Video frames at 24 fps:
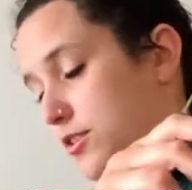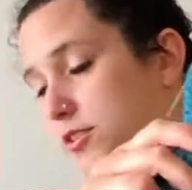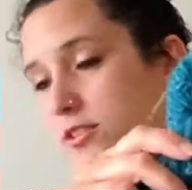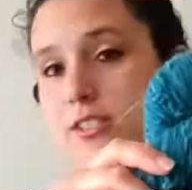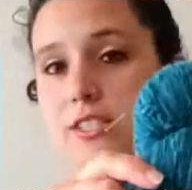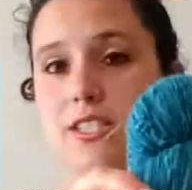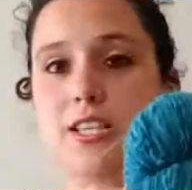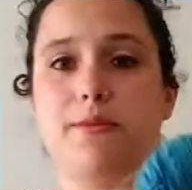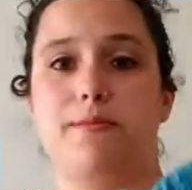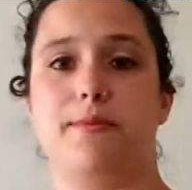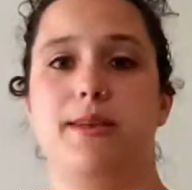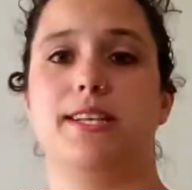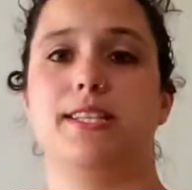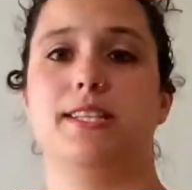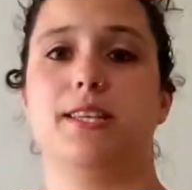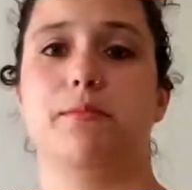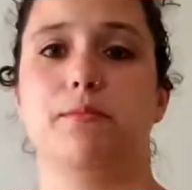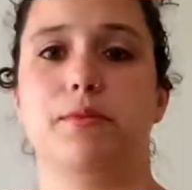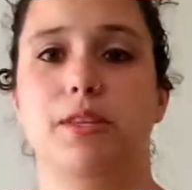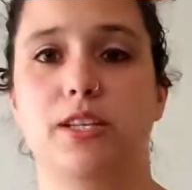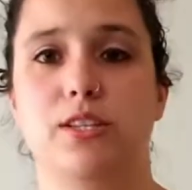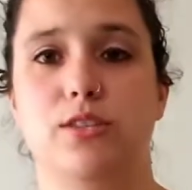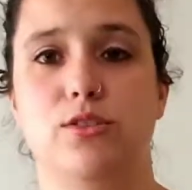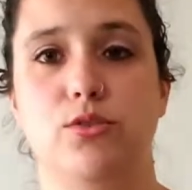to make
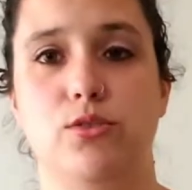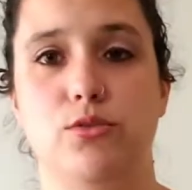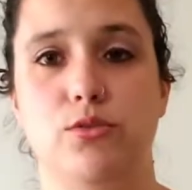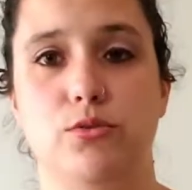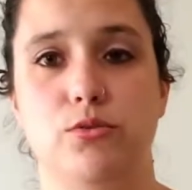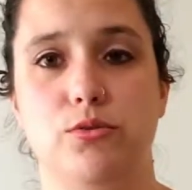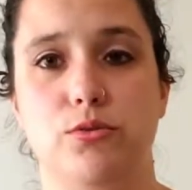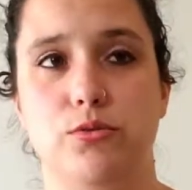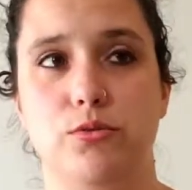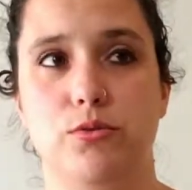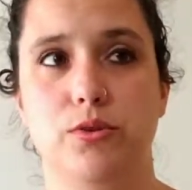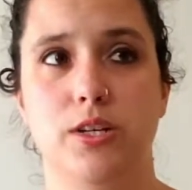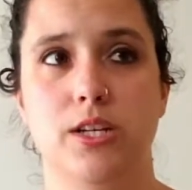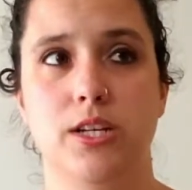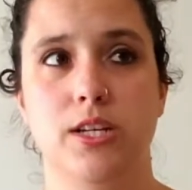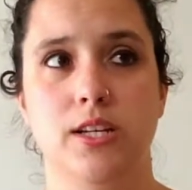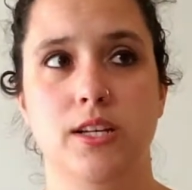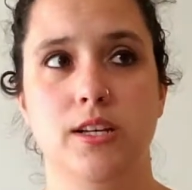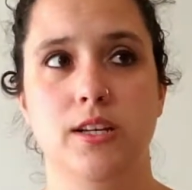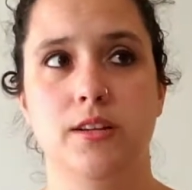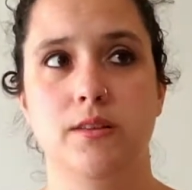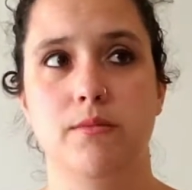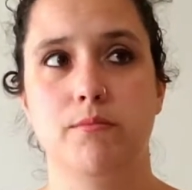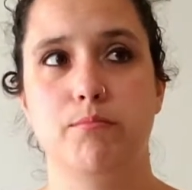something to
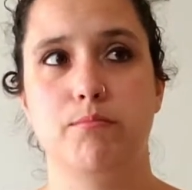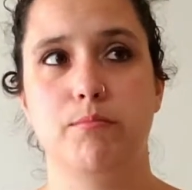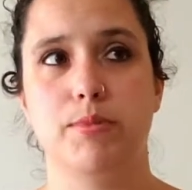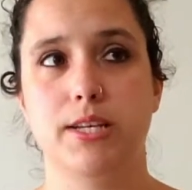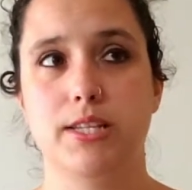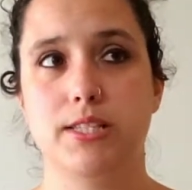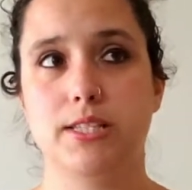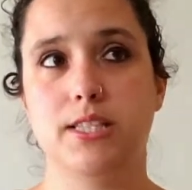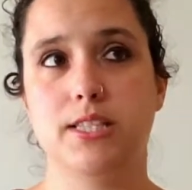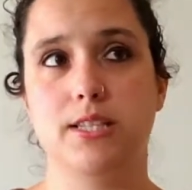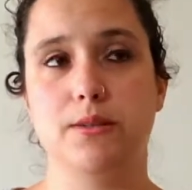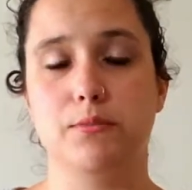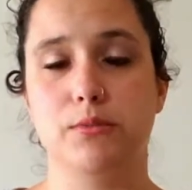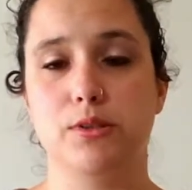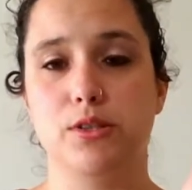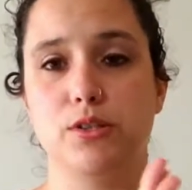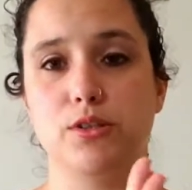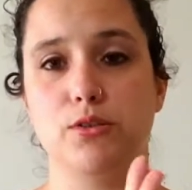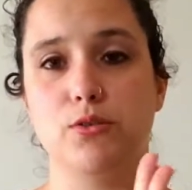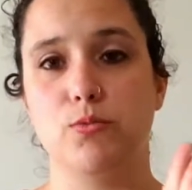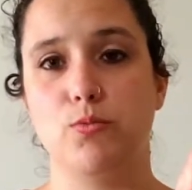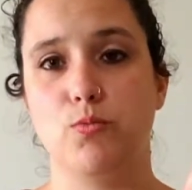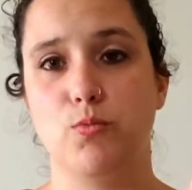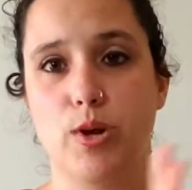be a
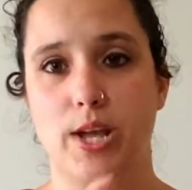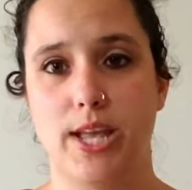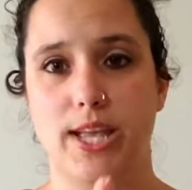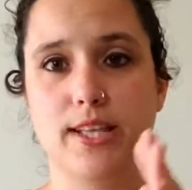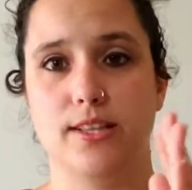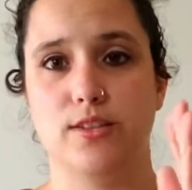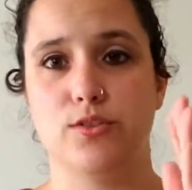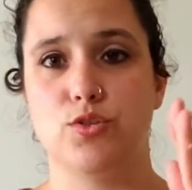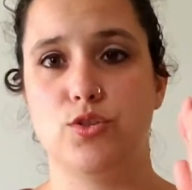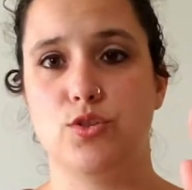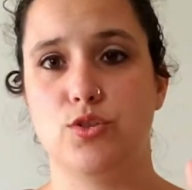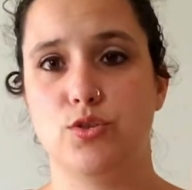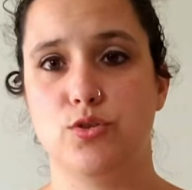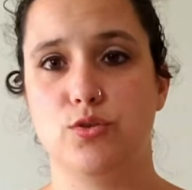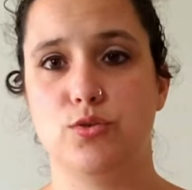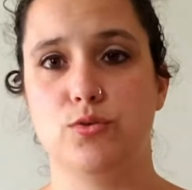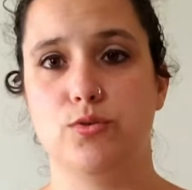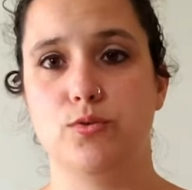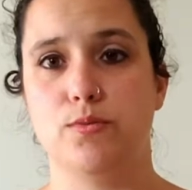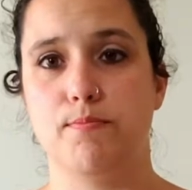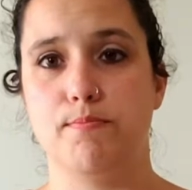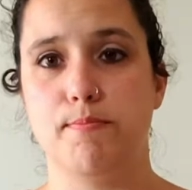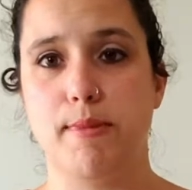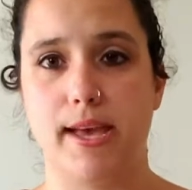similar weight
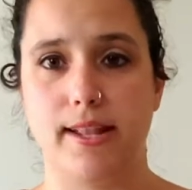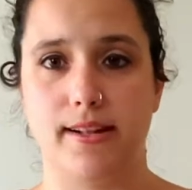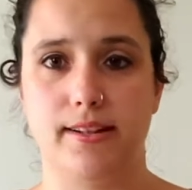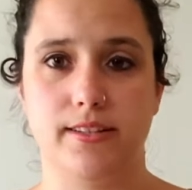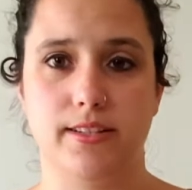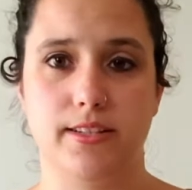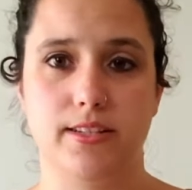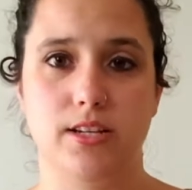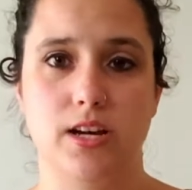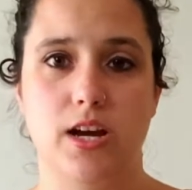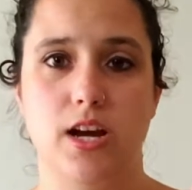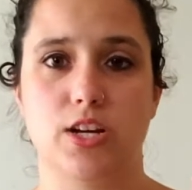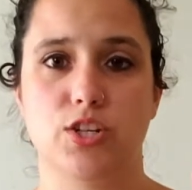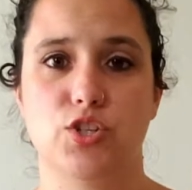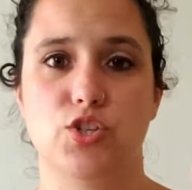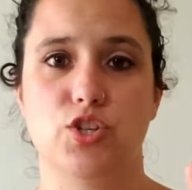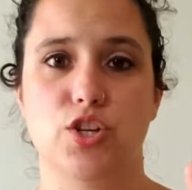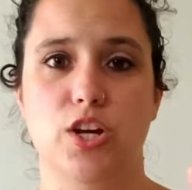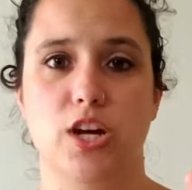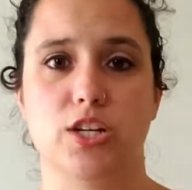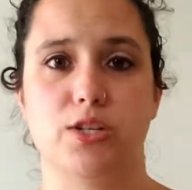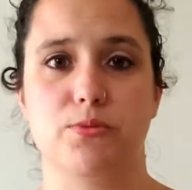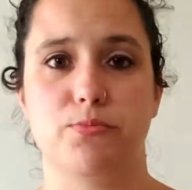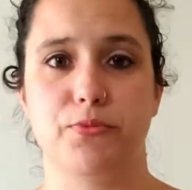to Madeline
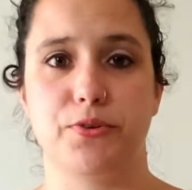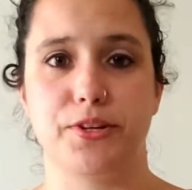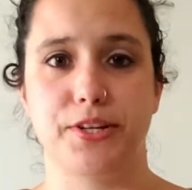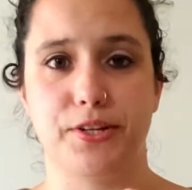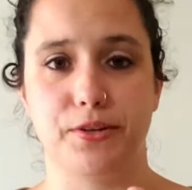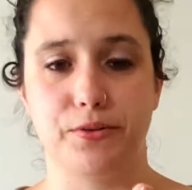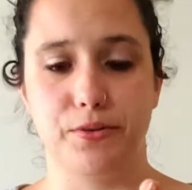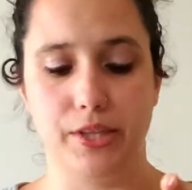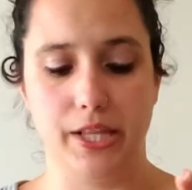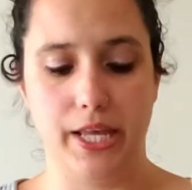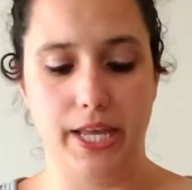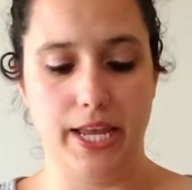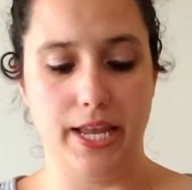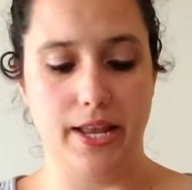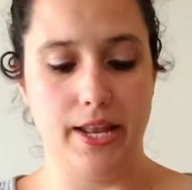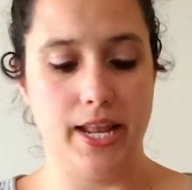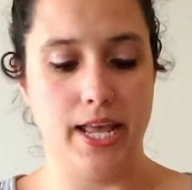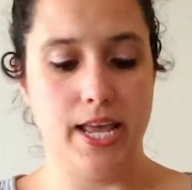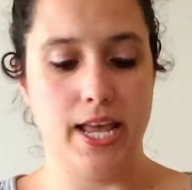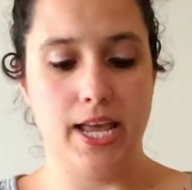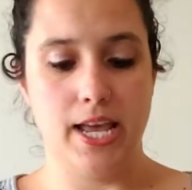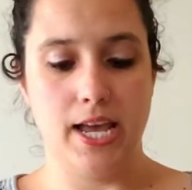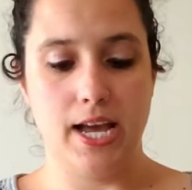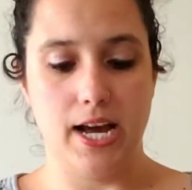Tosh Merino Light.
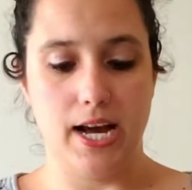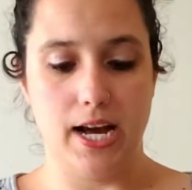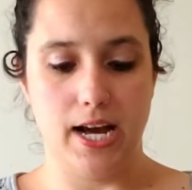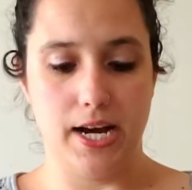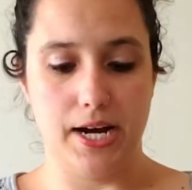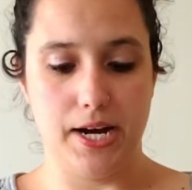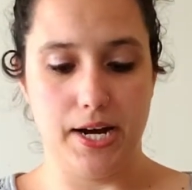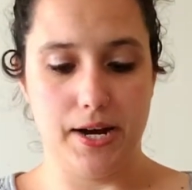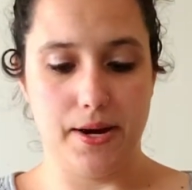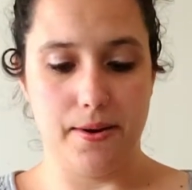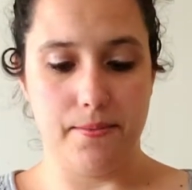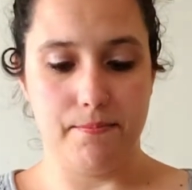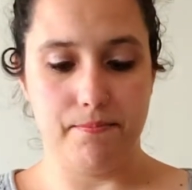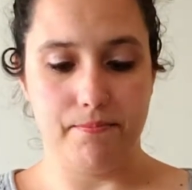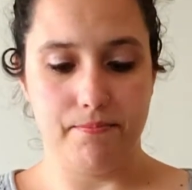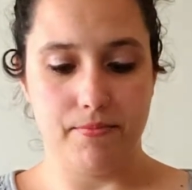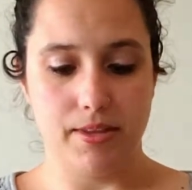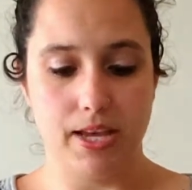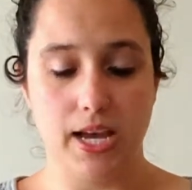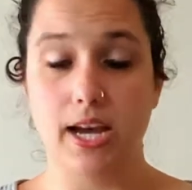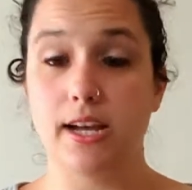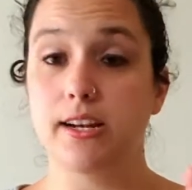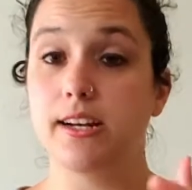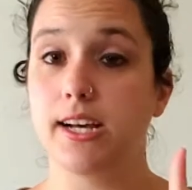And
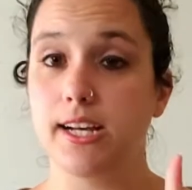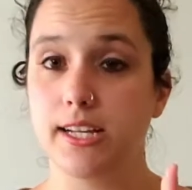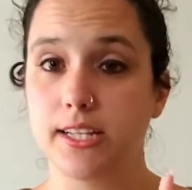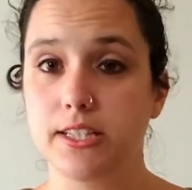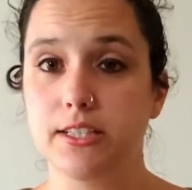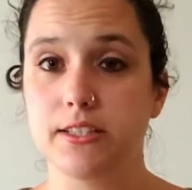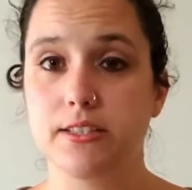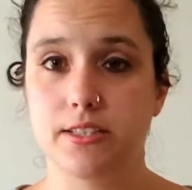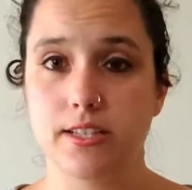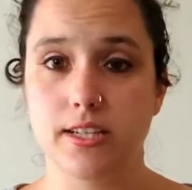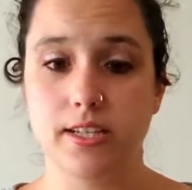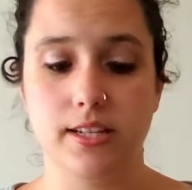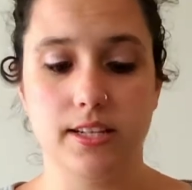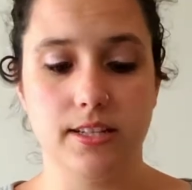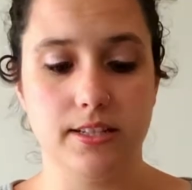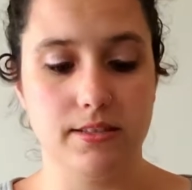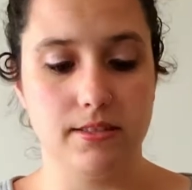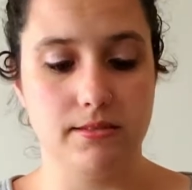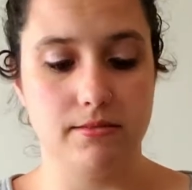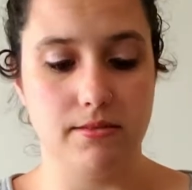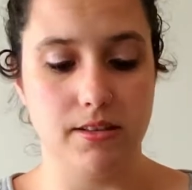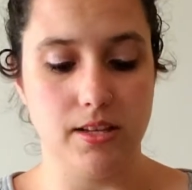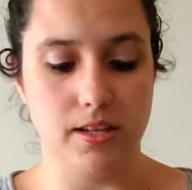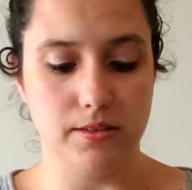I did
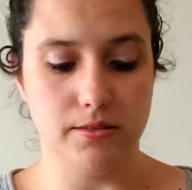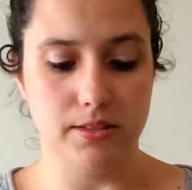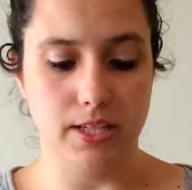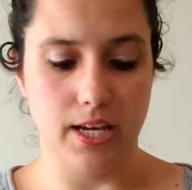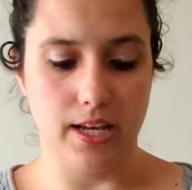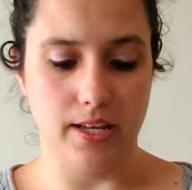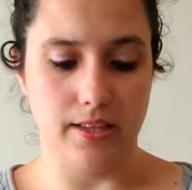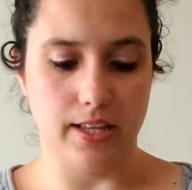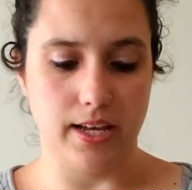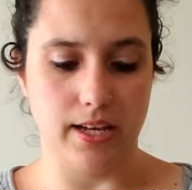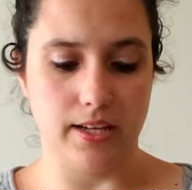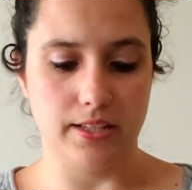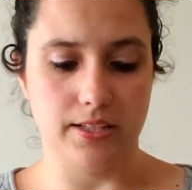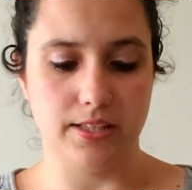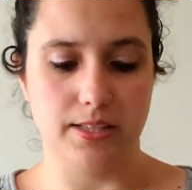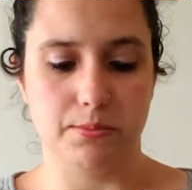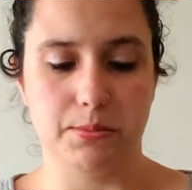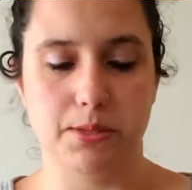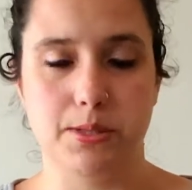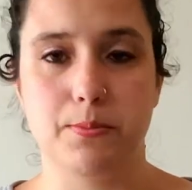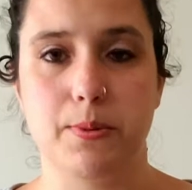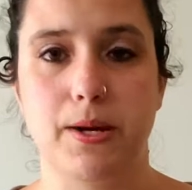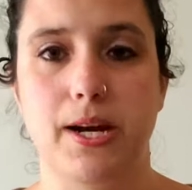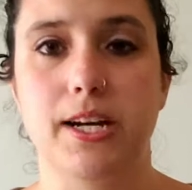attain that in some
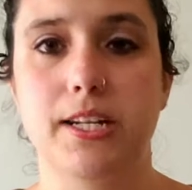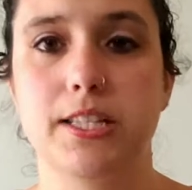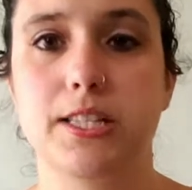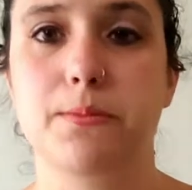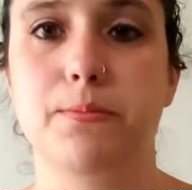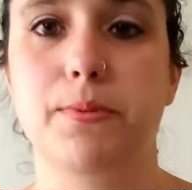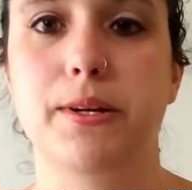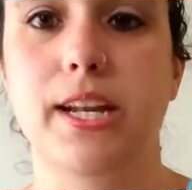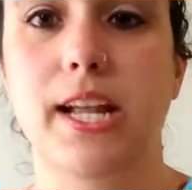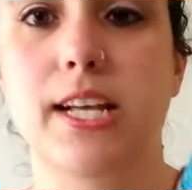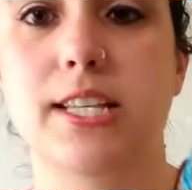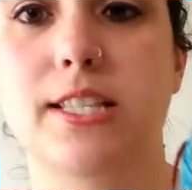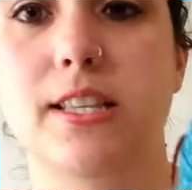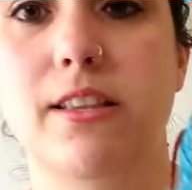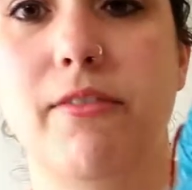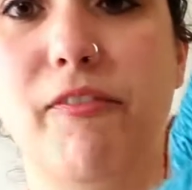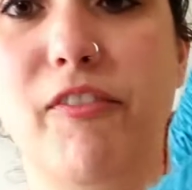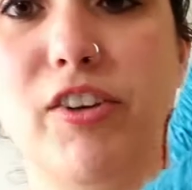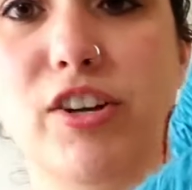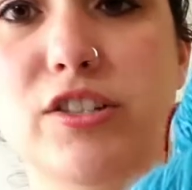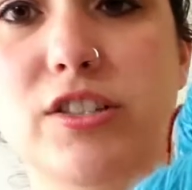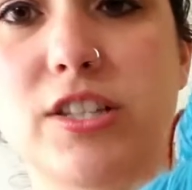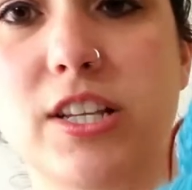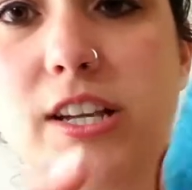spots, but as the
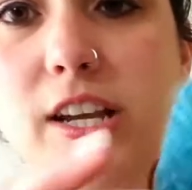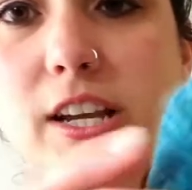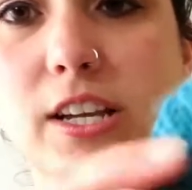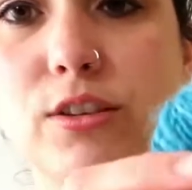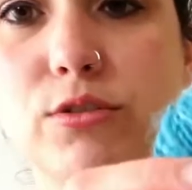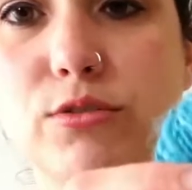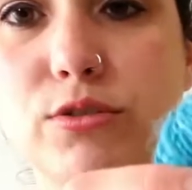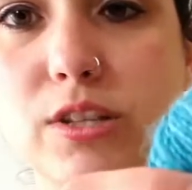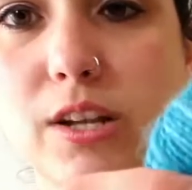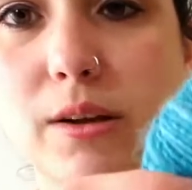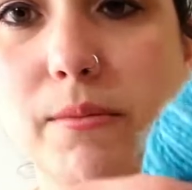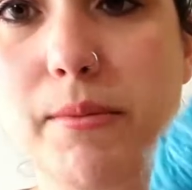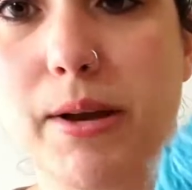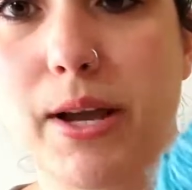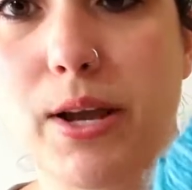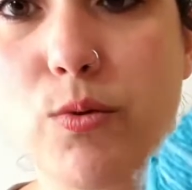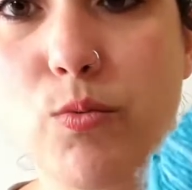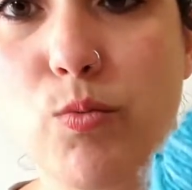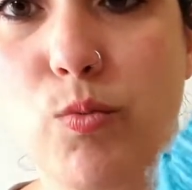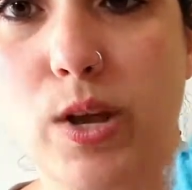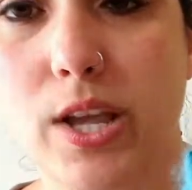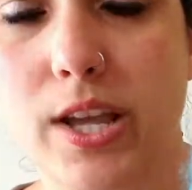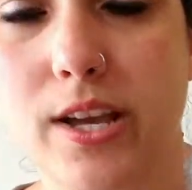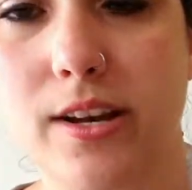first thing I used on my
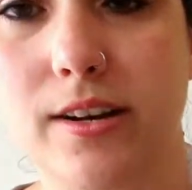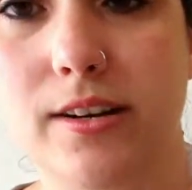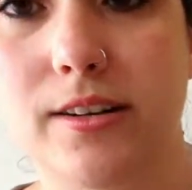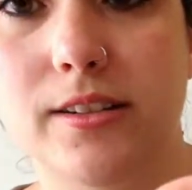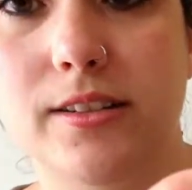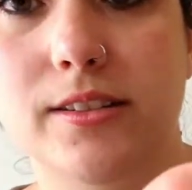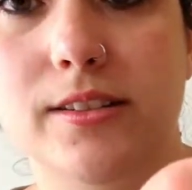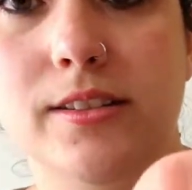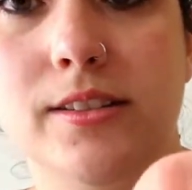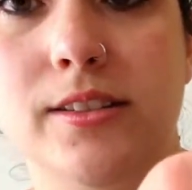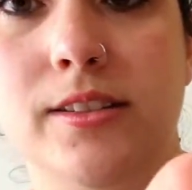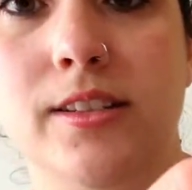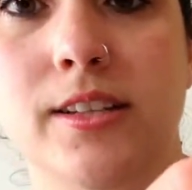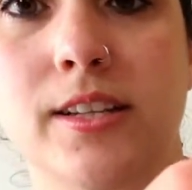wheel,